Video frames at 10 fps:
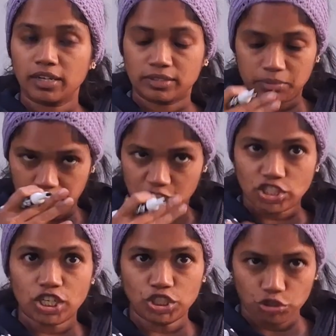some
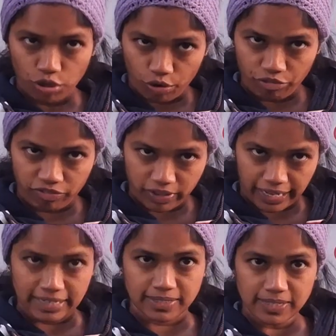constellation of
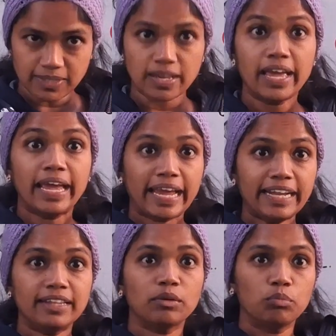cancers, yet
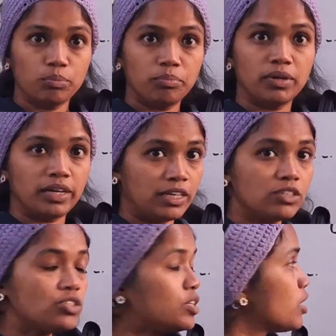it
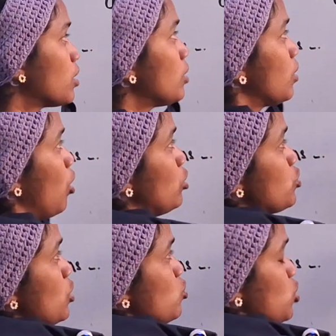is
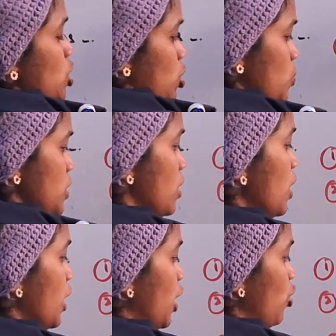also associated with
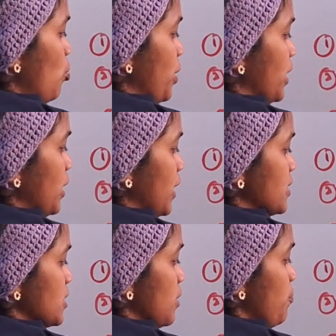endometrial
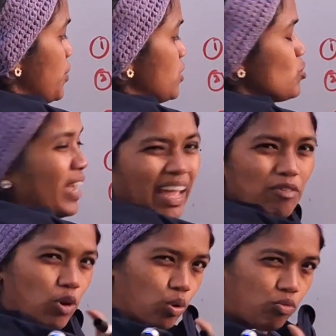cancer. So I have
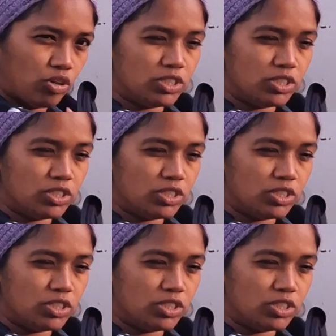a clue for